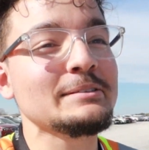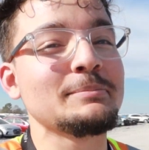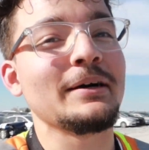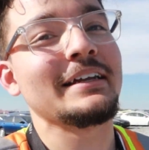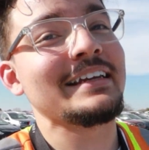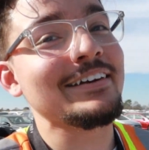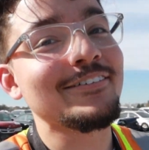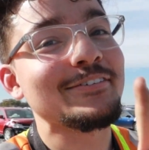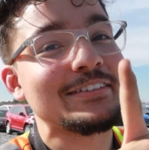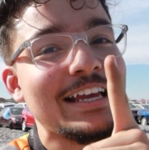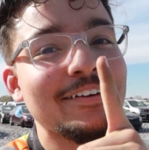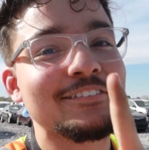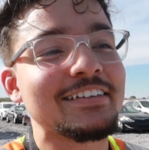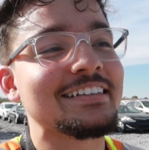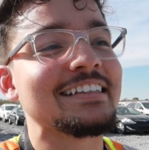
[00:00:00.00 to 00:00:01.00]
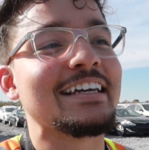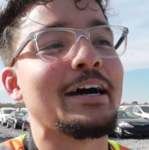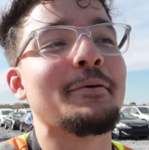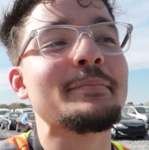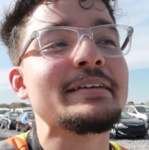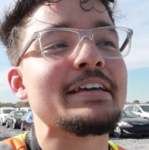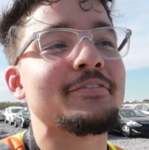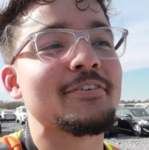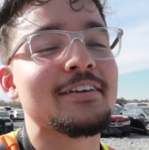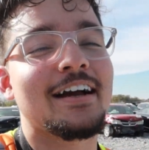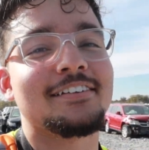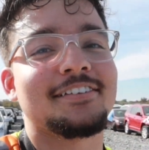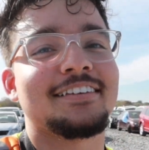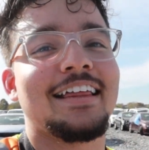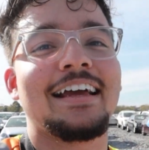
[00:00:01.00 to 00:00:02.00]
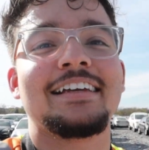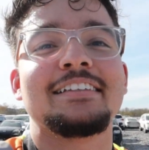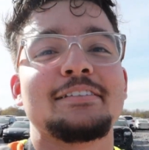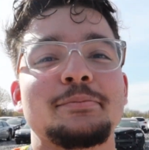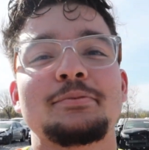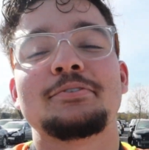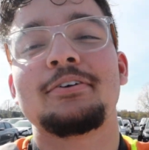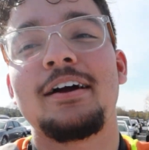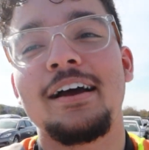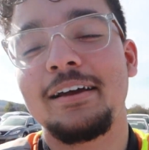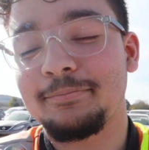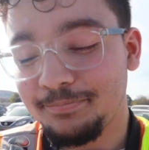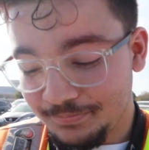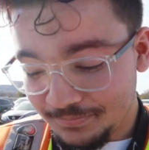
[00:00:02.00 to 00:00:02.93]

but it will definitely help me if you guys would like and subscribe.